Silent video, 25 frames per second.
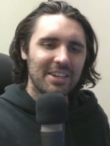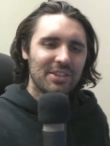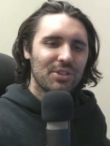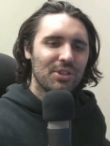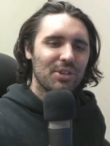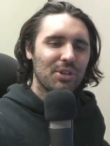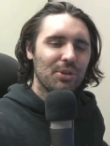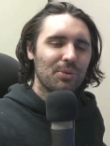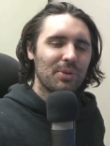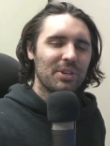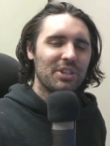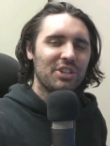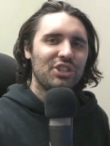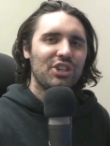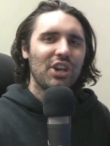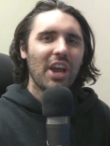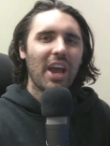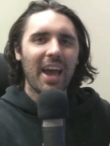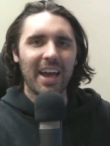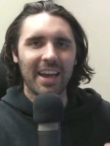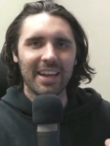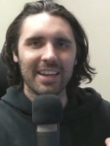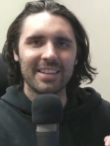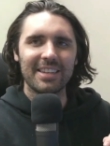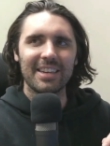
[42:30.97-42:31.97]
So you
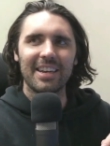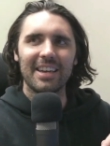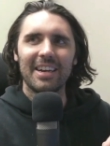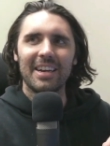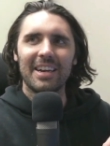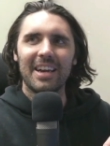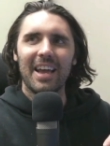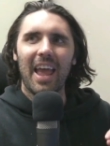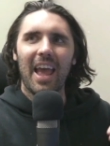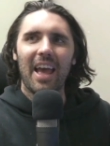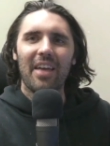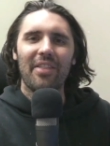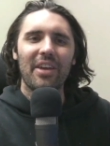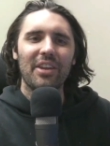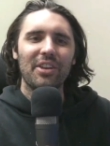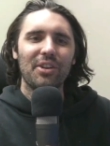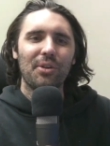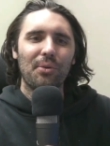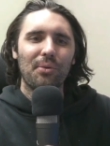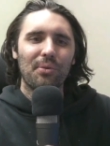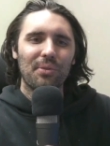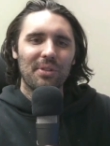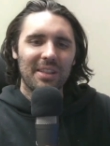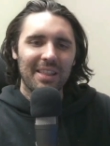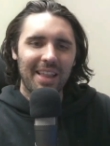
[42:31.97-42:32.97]
eject and then
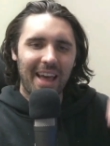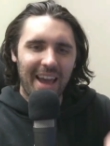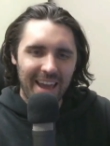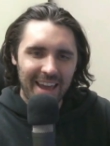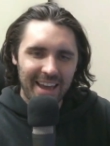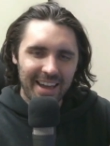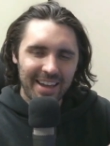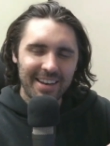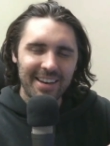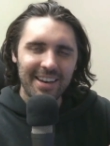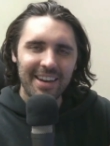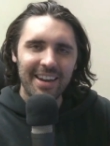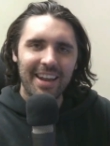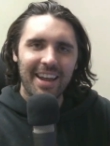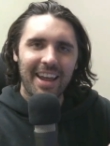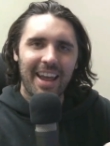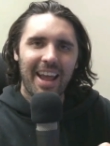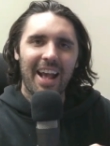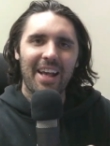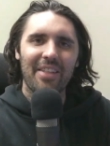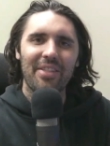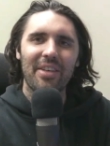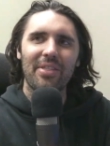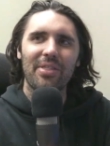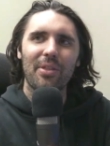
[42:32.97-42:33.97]
you land
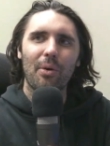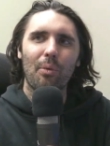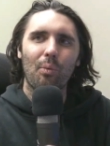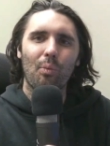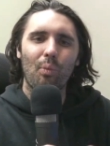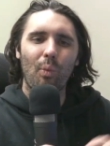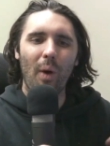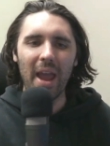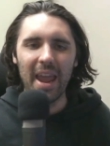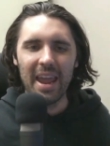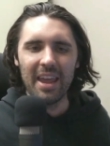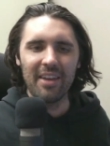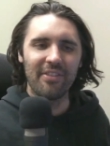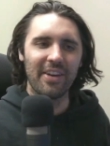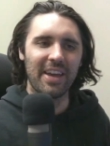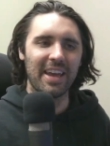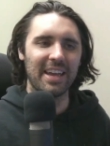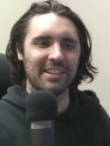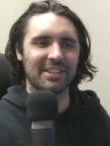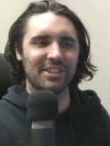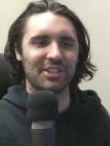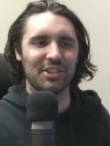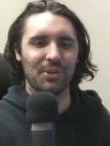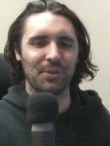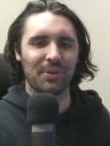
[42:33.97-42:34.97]
and then the wave
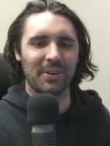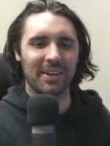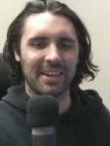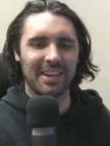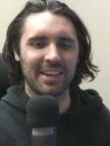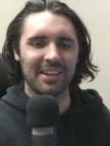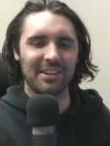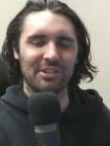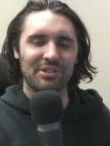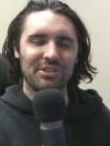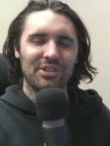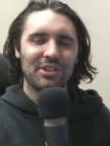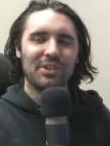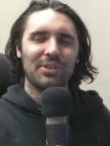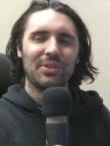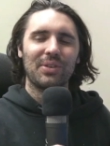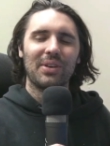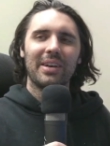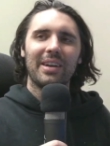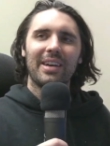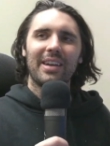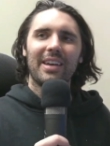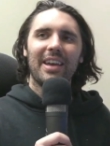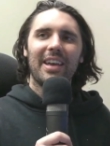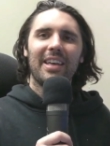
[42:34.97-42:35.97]
hits you and kills you.
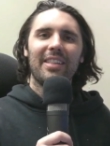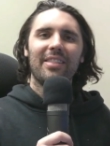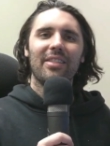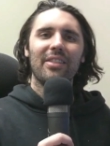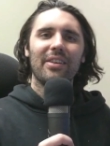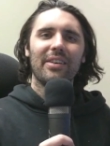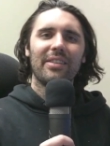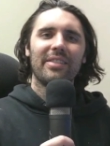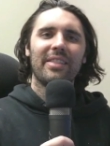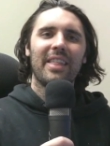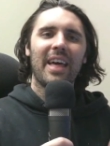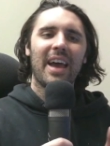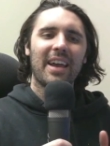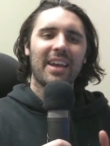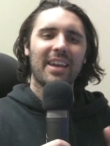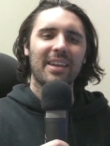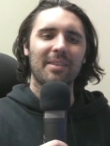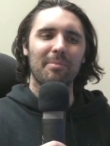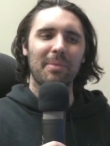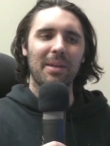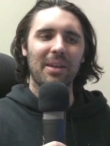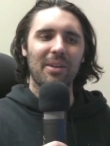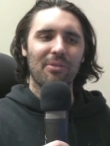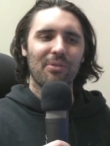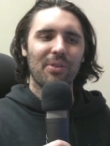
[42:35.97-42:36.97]
And th- that
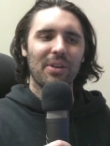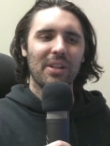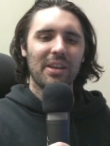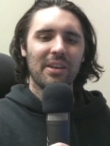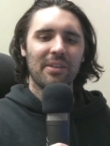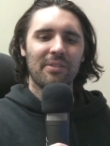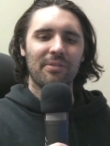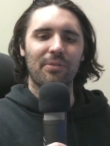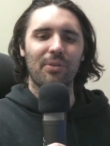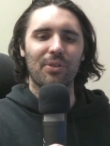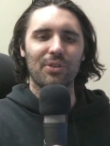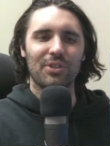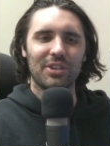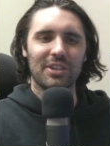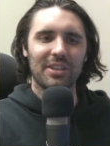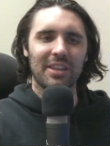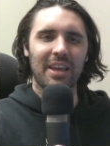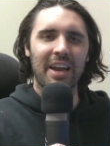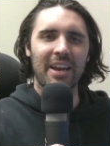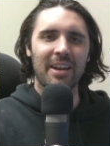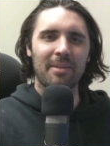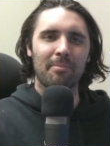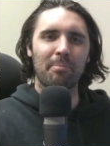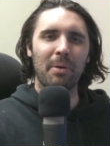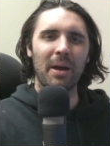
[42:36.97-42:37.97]
can be a really unfortunate
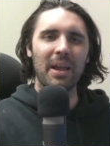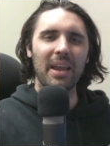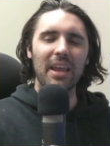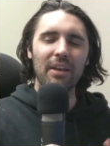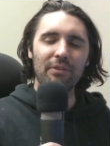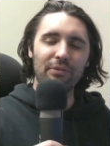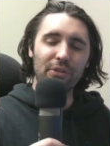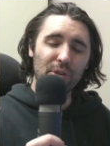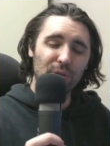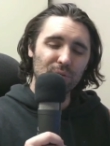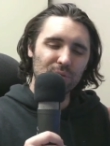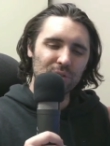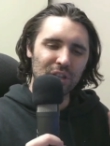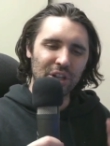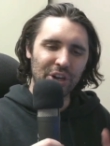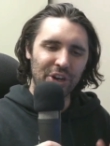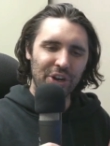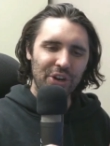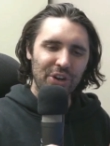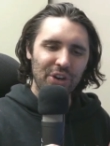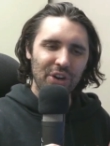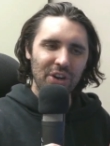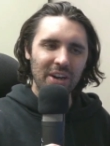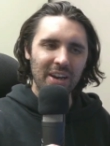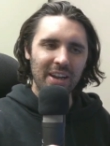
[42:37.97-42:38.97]
lineup. But if you
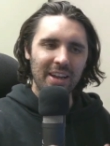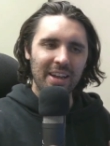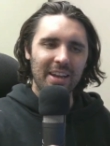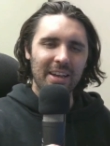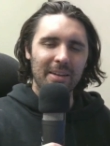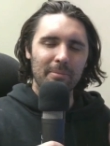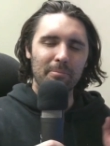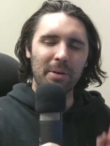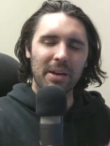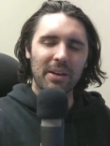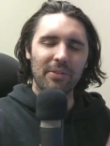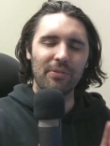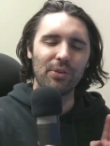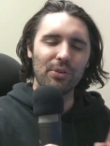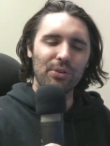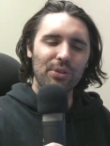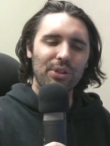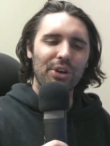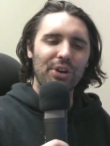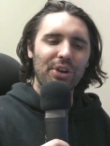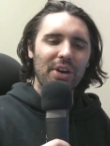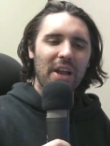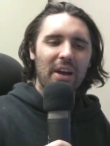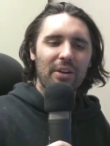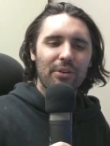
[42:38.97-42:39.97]
learn, but if you
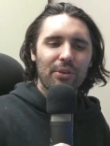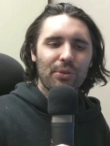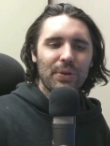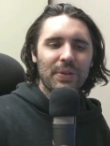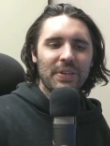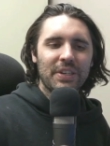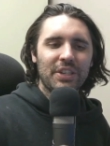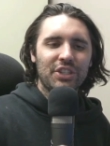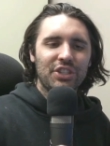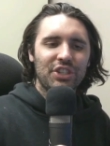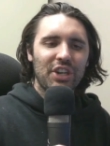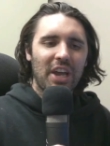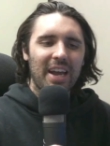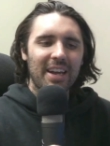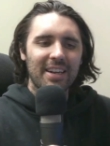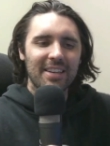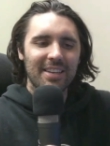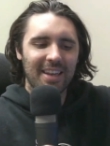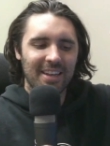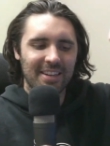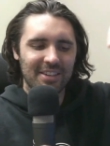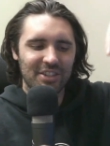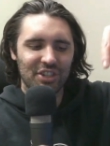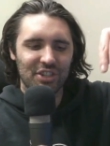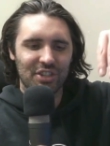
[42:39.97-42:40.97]
learn how to eject
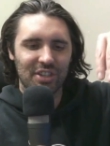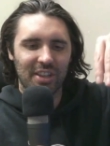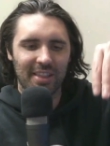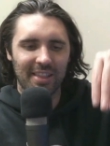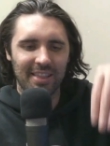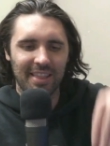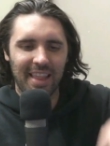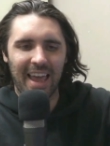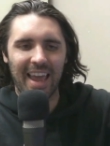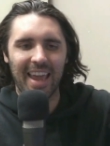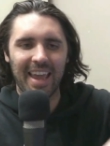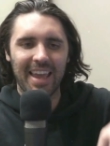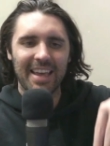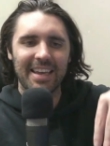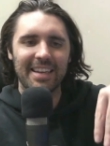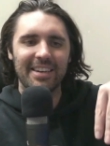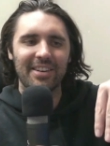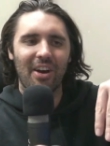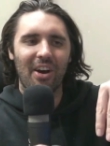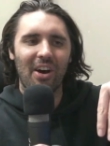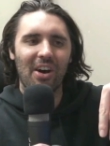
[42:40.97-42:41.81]
and just land